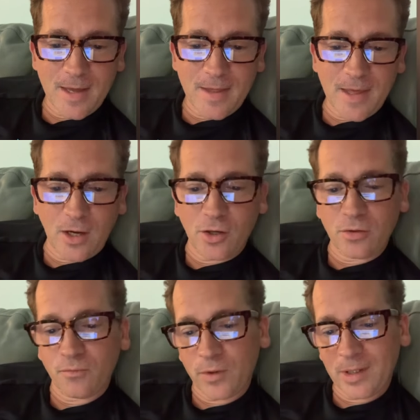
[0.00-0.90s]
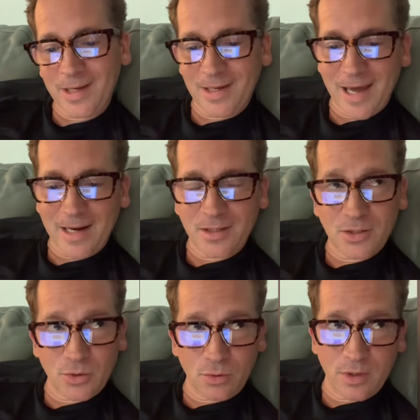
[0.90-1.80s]
they couldn't really get it
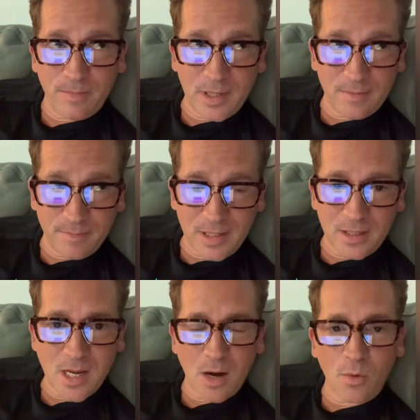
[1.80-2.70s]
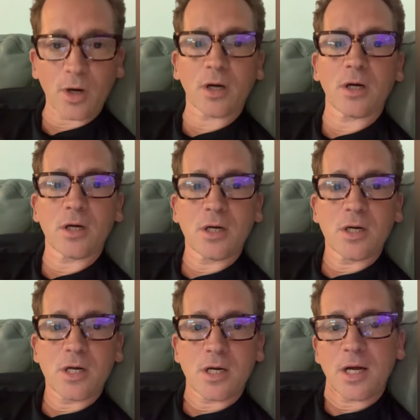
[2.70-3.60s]
to the BNB network,
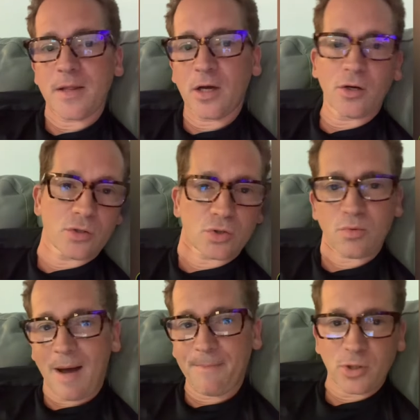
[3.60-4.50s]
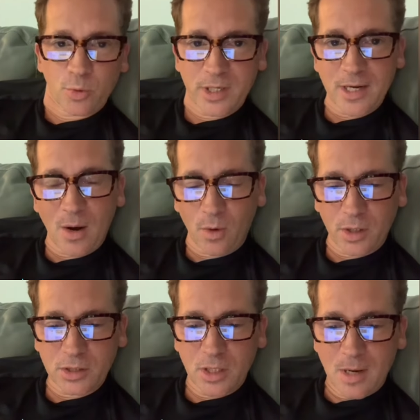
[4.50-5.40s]
and they couldn't swap between
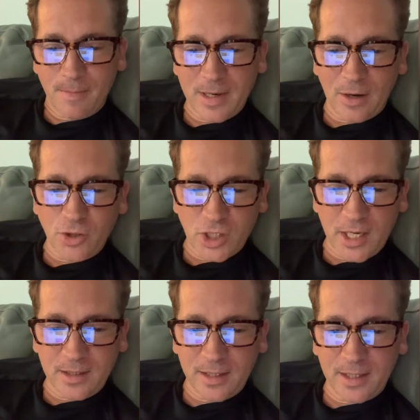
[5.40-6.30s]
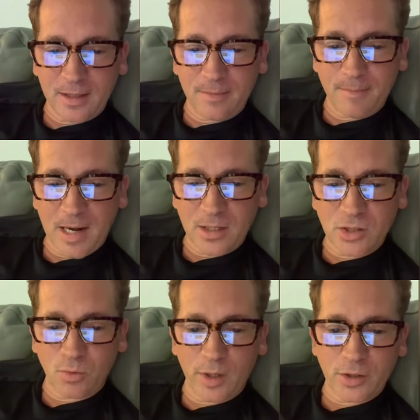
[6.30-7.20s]
networks. But now Chainlink made it
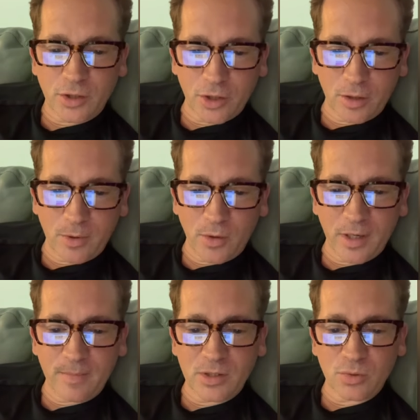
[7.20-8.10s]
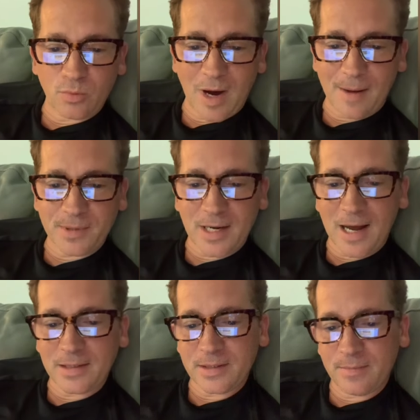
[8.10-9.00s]
to where Turbo can be swapped
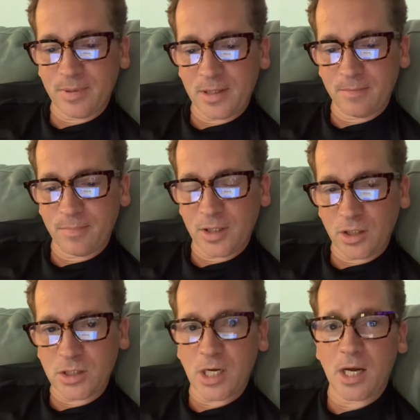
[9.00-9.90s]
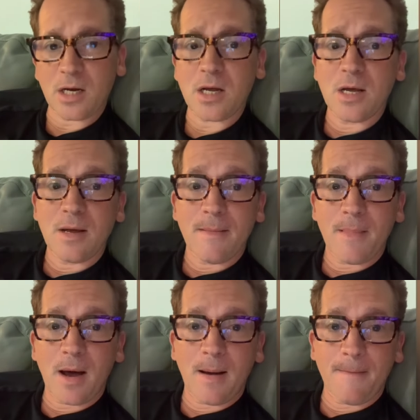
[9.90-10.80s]
onto the BNB chain,
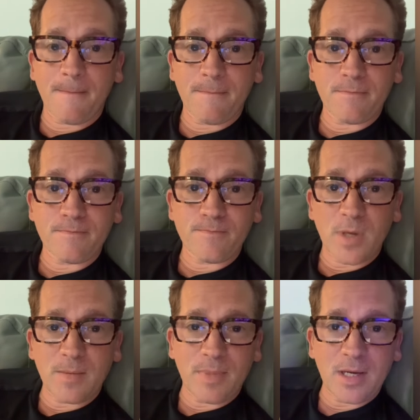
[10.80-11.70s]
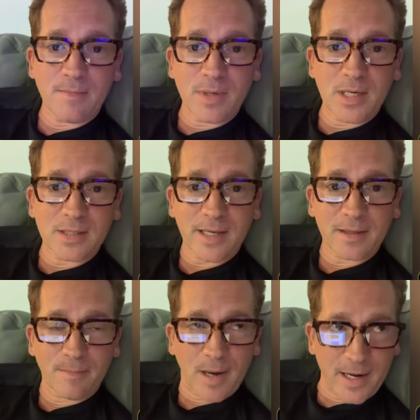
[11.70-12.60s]
um, and BNB is like
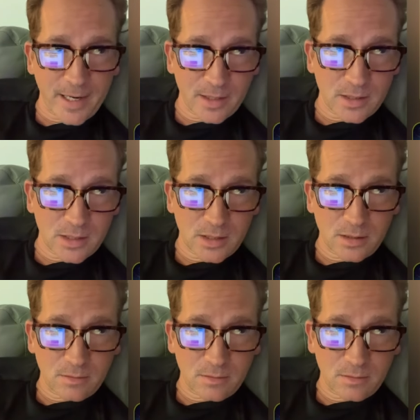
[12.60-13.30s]
the Binance